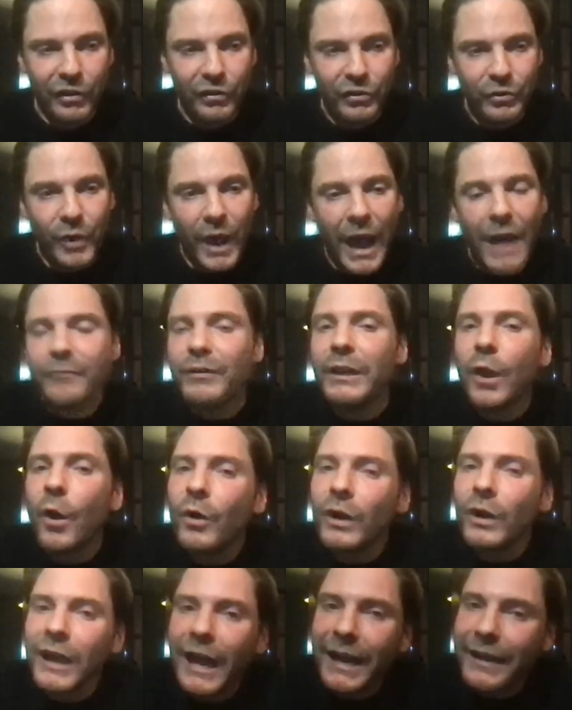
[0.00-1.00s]
to have a
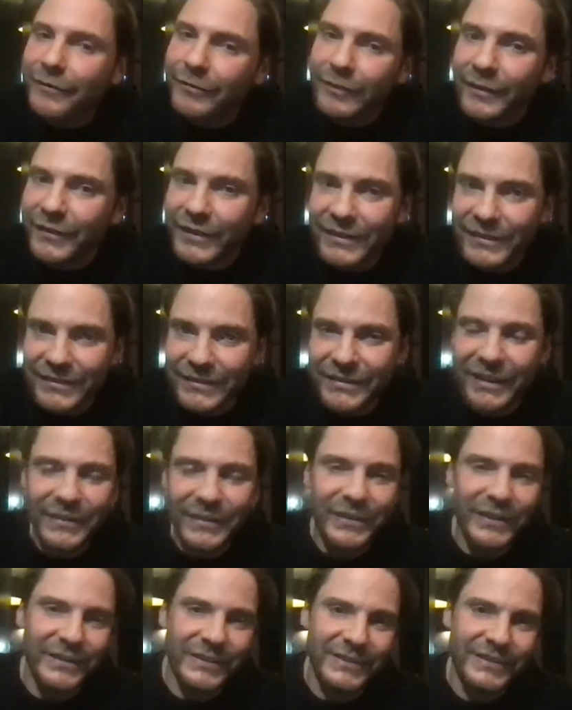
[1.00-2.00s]
long life in
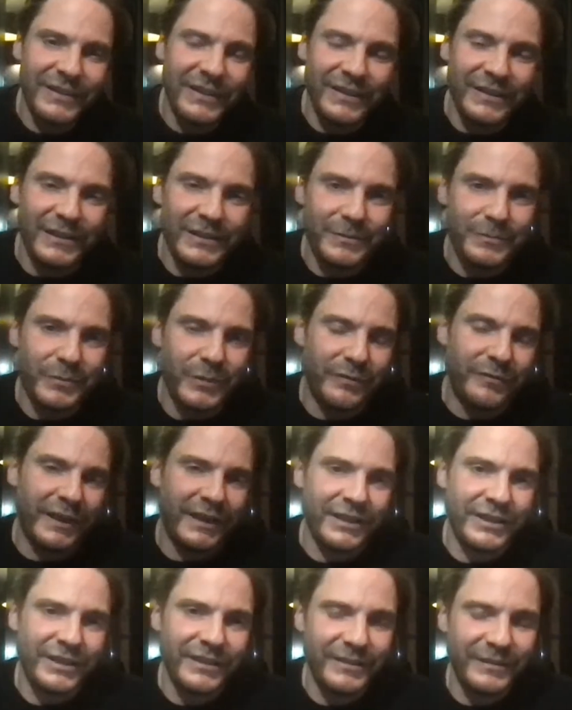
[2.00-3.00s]
this
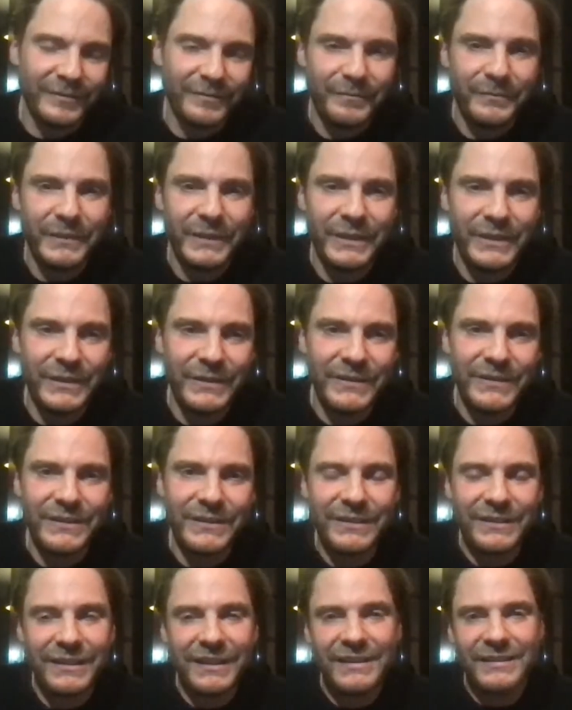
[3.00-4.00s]
profession,
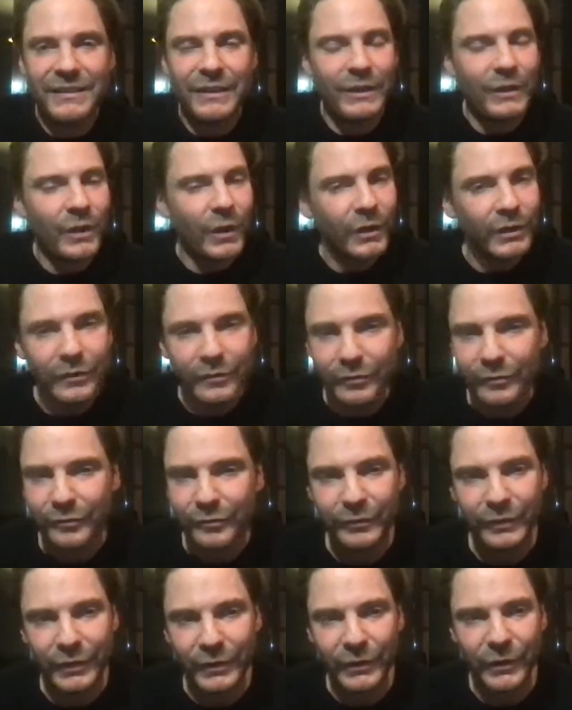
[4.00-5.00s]
because there's a lot of,
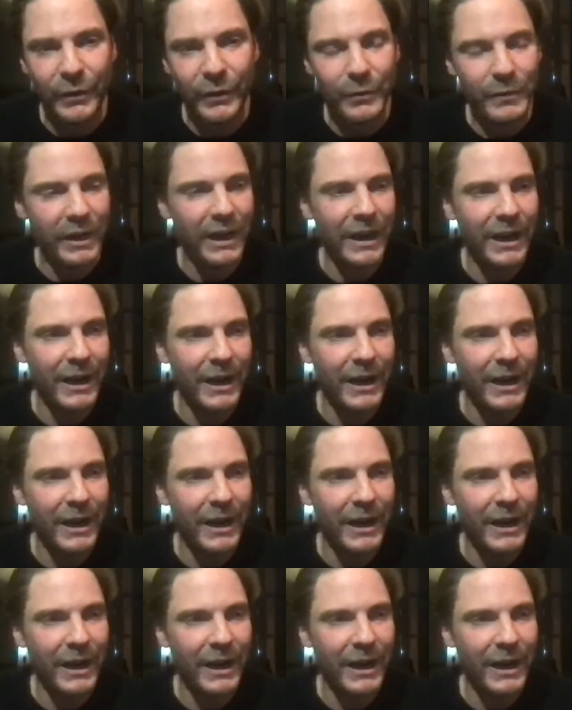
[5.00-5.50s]
you know,